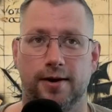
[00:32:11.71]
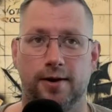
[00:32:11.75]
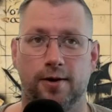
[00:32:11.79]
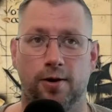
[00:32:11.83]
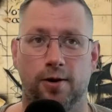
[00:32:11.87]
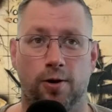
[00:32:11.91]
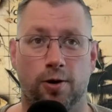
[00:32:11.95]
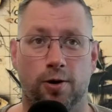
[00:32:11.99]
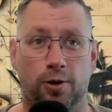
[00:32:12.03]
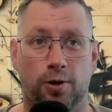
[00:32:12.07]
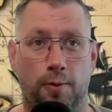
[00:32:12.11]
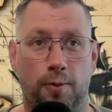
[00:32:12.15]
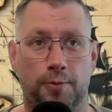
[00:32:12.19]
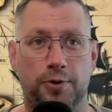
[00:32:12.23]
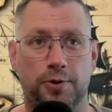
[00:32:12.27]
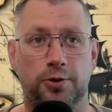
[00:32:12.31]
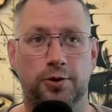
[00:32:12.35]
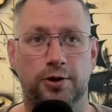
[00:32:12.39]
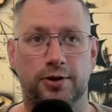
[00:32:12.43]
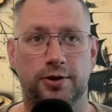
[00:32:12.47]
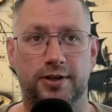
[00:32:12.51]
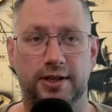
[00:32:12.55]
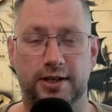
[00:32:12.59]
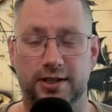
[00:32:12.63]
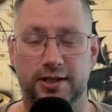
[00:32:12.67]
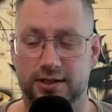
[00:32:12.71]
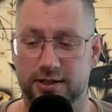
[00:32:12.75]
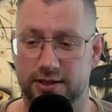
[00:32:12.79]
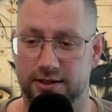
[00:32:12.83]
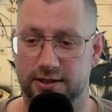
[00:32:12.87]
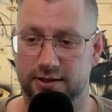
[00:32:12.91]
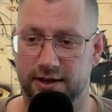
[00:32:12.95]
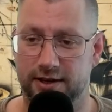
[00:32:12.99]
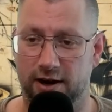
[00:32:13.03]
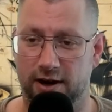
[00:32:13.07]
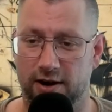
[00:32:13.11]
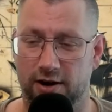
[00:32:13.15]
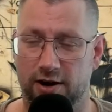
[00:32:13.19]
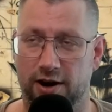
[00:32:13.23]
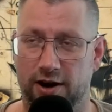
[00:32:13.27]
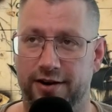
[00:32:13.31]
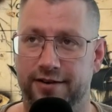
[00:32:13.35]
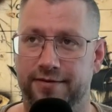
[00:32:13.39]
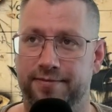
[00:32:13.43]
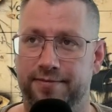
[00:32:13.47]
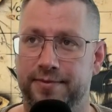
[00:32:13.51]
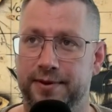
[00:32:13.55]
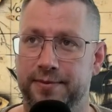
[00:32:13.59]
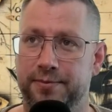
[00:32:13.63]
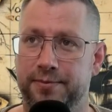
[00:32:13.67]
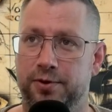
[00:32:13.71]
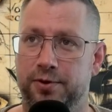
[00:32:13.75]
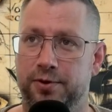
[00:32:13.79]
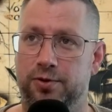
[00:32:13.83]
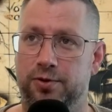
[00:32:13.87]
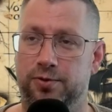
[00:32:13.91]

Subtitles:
or communities, there are a lot of people